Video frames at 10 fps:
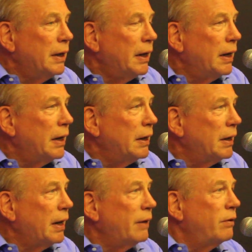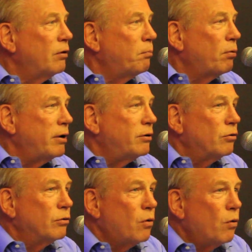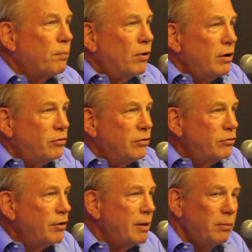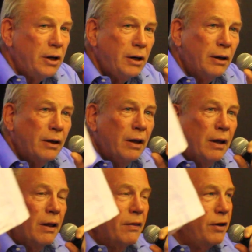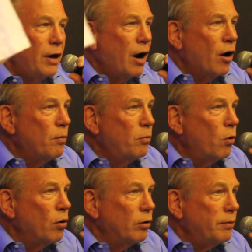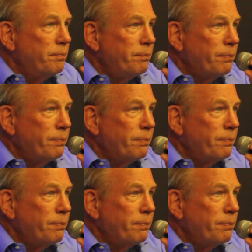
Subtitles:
and their predator corporations, namely the Arab world.